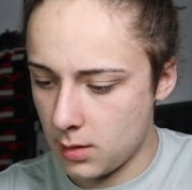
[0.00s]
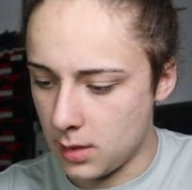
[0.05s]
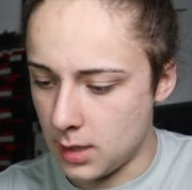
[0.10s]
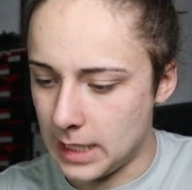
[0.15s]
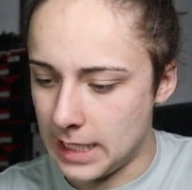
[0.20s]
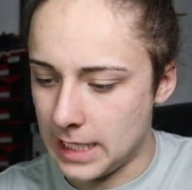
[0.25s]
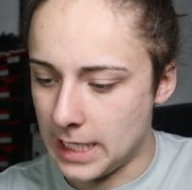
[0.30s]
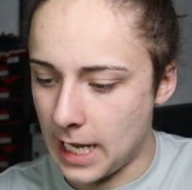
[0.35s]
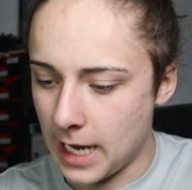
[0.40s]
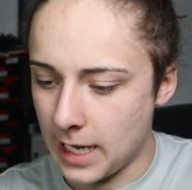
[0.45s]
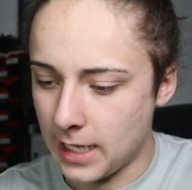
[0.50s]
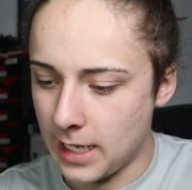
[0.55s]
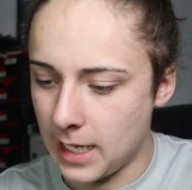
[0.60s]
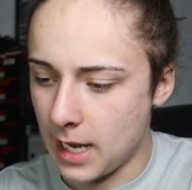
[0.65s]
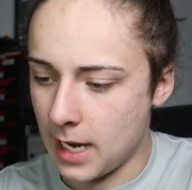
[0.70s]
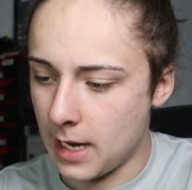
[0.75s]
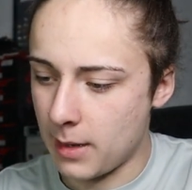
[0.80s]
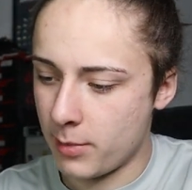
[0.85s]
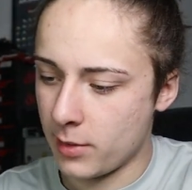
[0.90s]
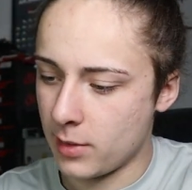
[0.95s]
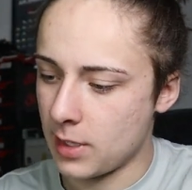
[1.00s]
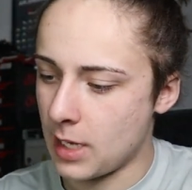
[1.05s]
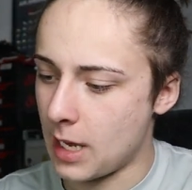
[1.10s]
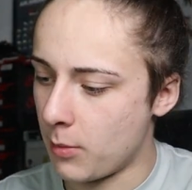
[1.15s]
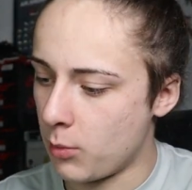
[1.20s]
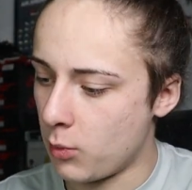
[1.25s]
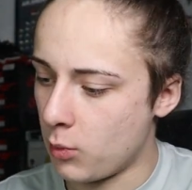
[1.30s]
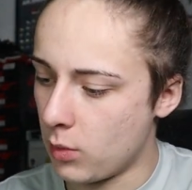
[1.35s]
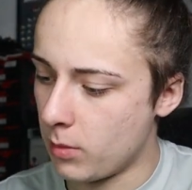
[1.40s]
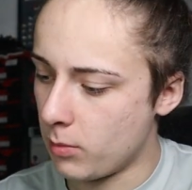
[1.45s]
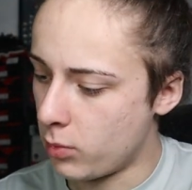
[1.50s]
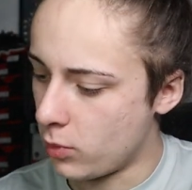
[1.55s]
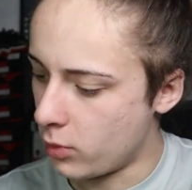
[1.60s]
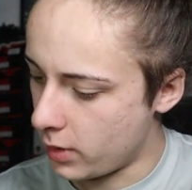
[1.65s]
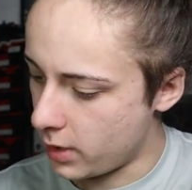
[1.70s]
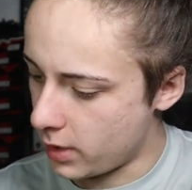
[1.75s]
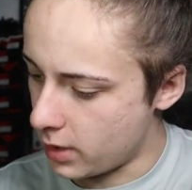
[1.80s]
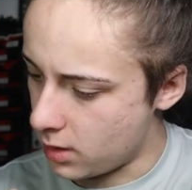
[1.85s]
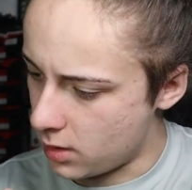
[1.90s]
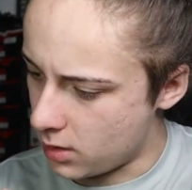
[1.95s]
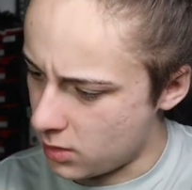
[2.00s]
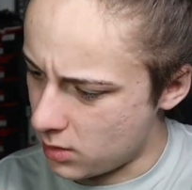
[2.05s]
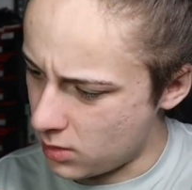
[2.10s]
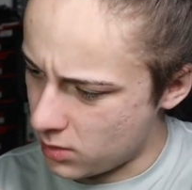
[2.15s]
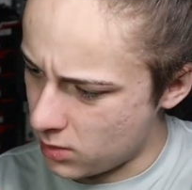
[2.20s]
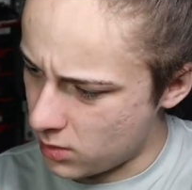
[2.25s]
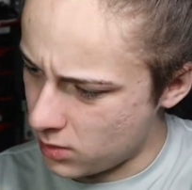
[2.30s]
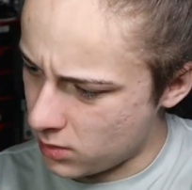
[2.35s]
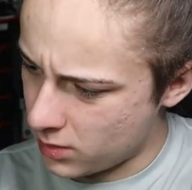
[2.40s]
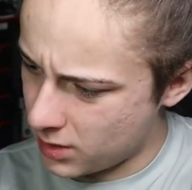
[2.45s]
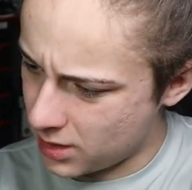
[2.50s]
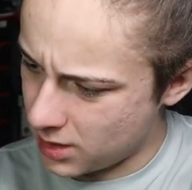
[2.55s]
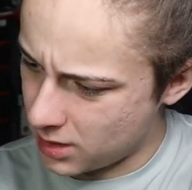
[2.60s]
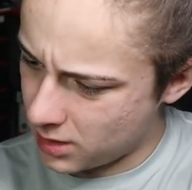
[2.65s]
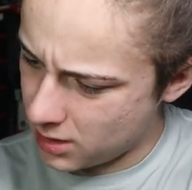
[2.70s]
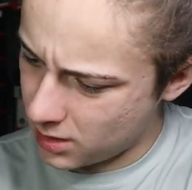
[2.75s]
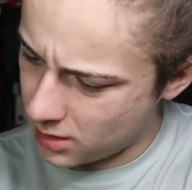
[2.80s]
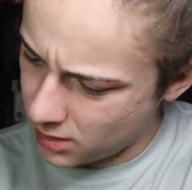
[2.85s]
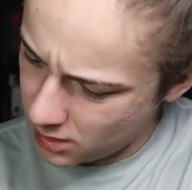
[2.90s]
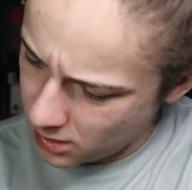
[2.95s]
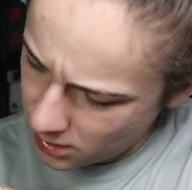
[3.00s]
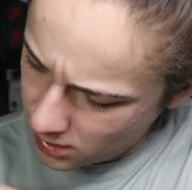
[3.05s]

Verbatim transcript: the Nike Hyper Adapt 1.0s.